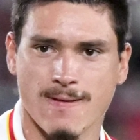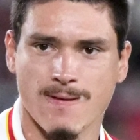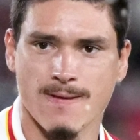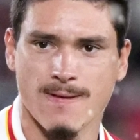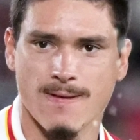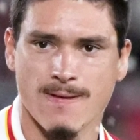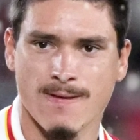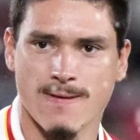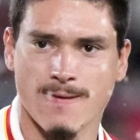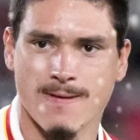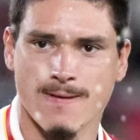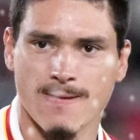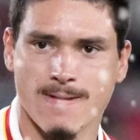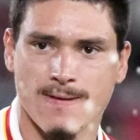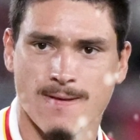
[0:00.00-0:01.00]
Don't miss
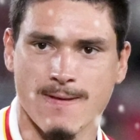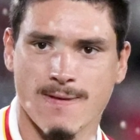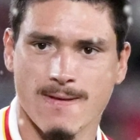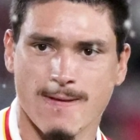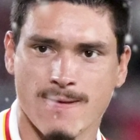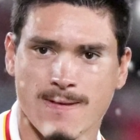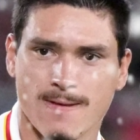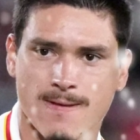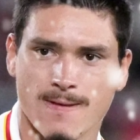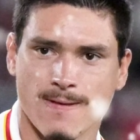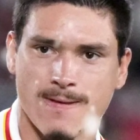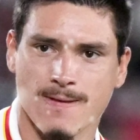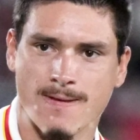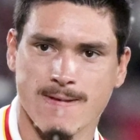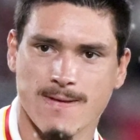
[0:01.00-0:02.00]
subscribe for more
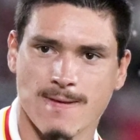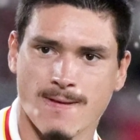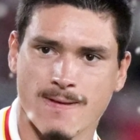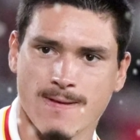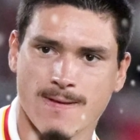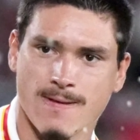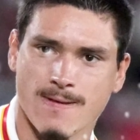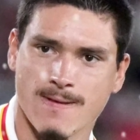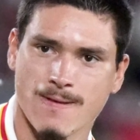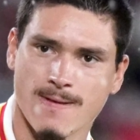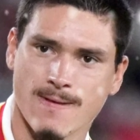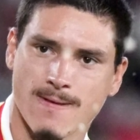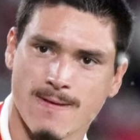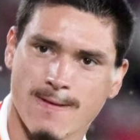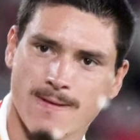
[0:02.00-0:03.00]
LFC
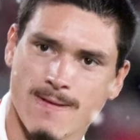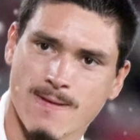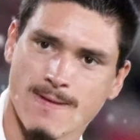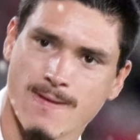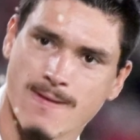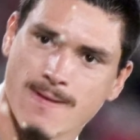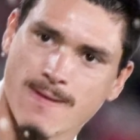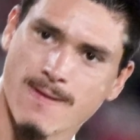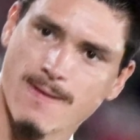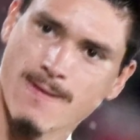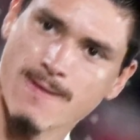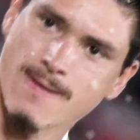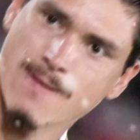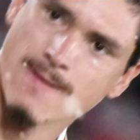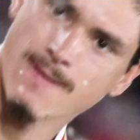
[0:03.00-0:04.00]
Transfer HQ news.